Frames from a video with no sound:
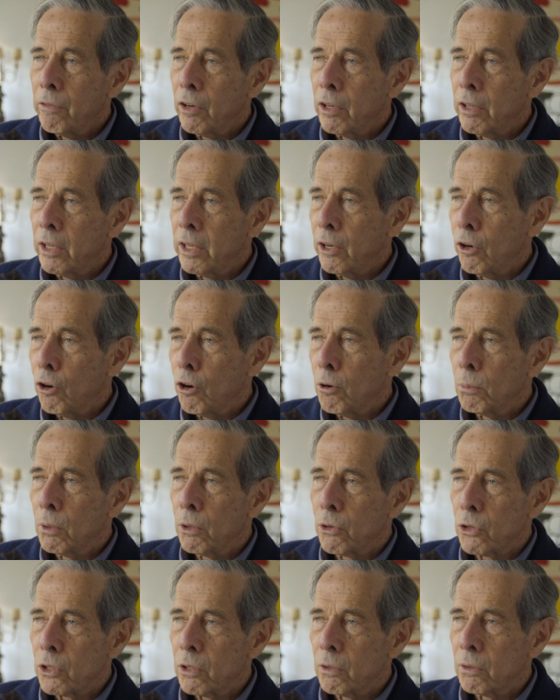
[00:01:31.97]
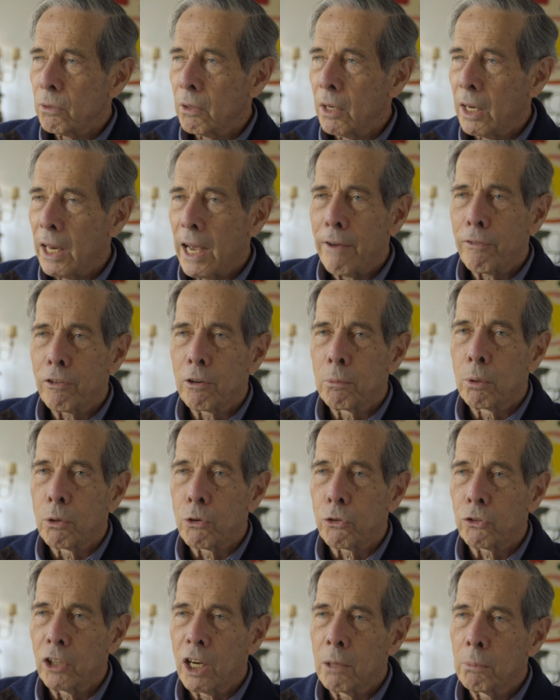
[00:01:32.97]
for the almost laughable
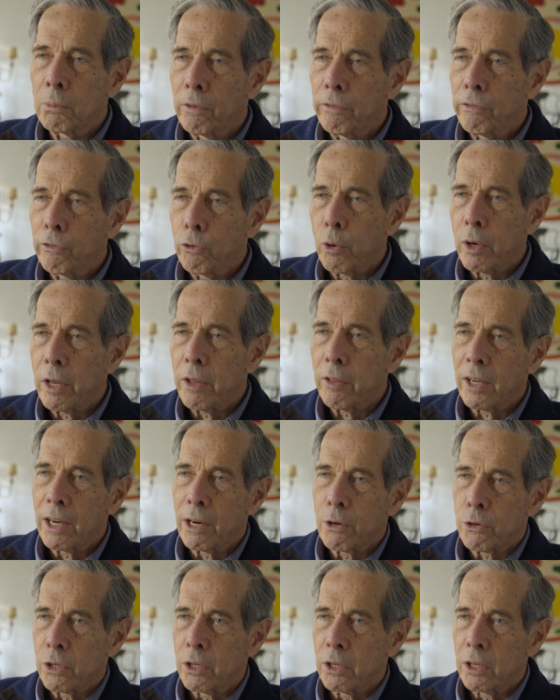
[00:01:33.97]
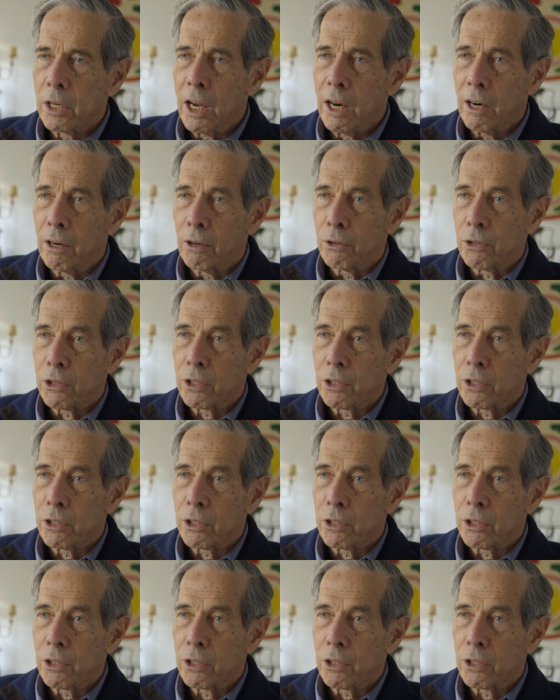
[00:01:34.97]
sum of $40,000.